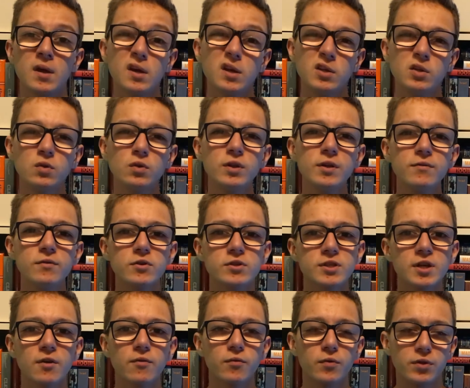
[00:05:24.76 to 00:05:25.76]
You leave
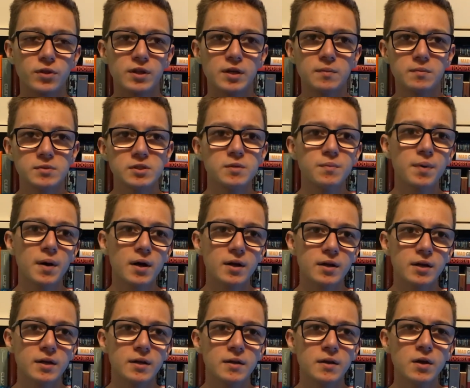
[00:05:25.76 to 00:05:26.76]
yourself with an empty
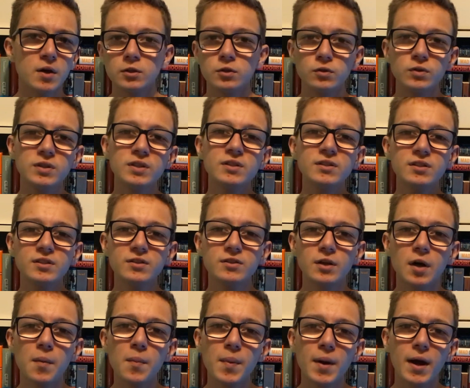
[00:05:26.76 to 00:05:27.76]
bucket. You need to
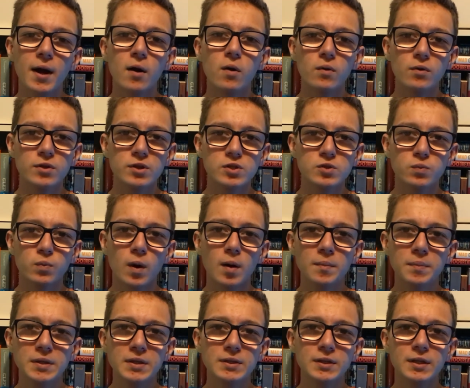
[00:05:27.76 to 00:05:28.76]
dump out the
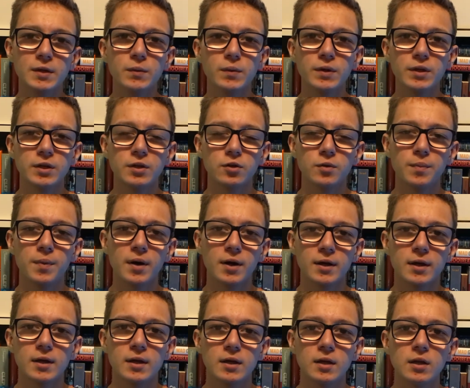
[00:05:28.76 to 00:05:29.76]
swampy liquid in your
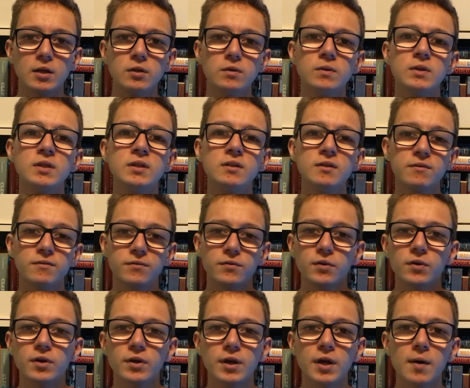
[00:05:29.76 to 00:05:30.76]
bucket, and you need to
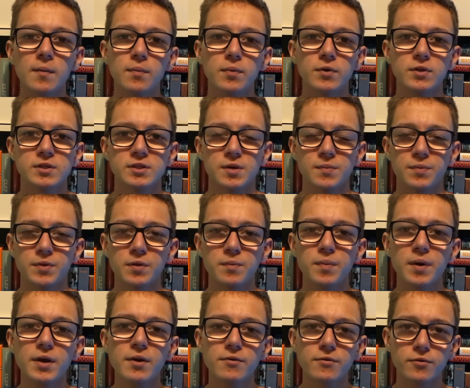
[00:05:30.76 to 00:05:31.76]
fill it up with something
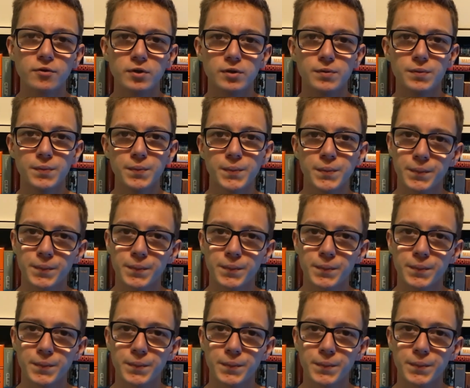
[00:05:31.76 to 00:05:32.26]
better for you.